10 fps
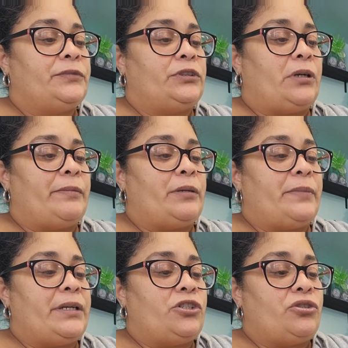So I'm going to
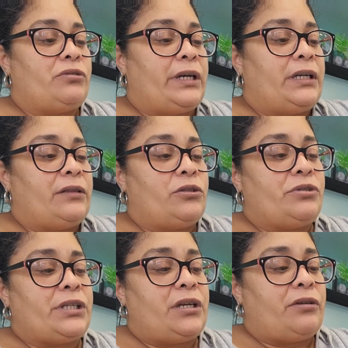make sure I get
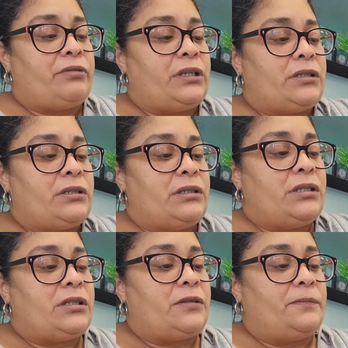those
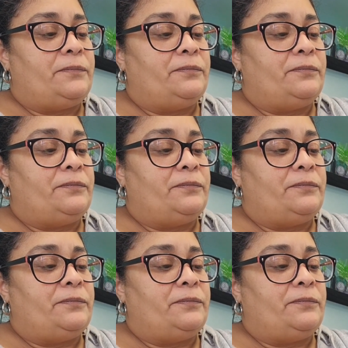areas.